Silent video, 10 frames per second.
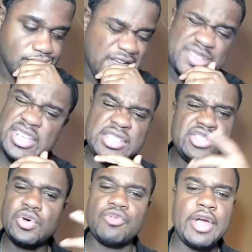I was
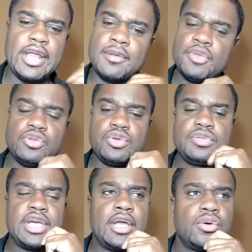listening to a random YouTube
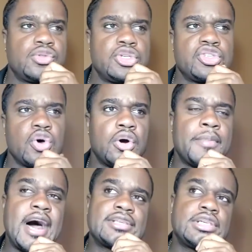channel. Just talk
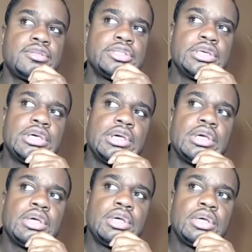boxing.
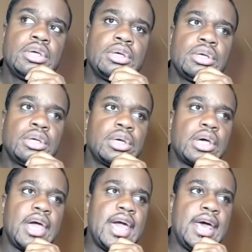
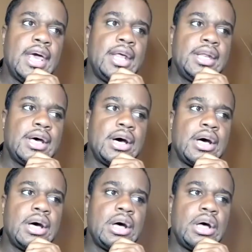And
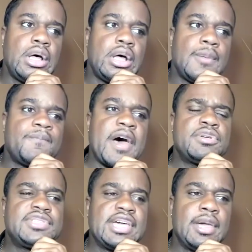I
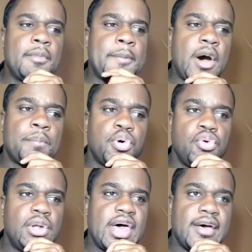was thinking about
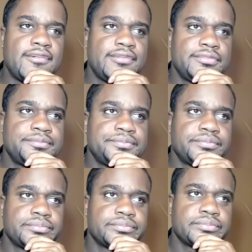Pulev.
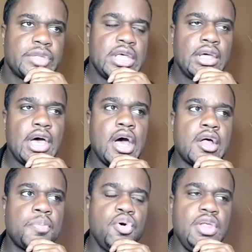
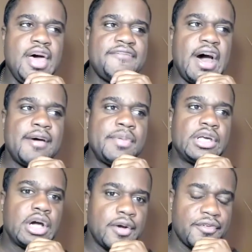Now, Pulev, I've
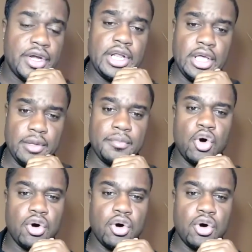been covering him